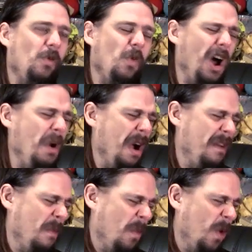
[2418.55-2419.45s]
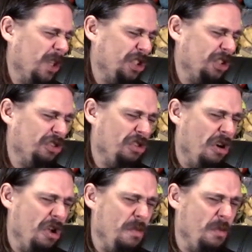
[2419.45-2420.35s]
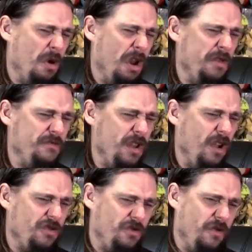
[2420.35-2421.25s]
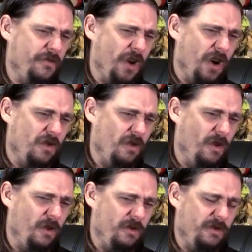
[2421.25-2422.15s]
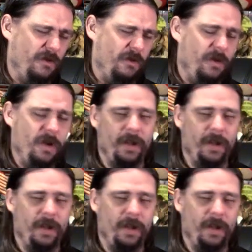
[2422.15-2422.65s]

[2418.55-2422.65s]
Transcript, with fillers: Why do I even watch this guy anymore? And his video's too fucking long too.